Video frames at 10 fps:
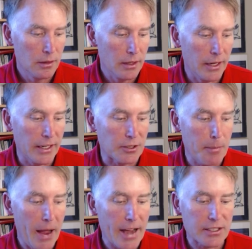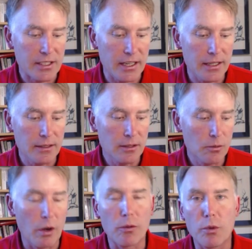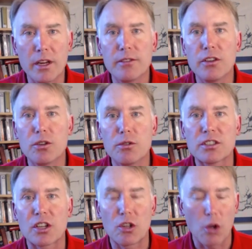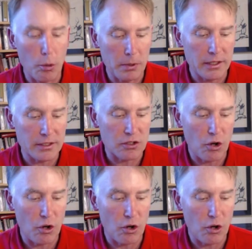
and it's masking what we view as a globalist,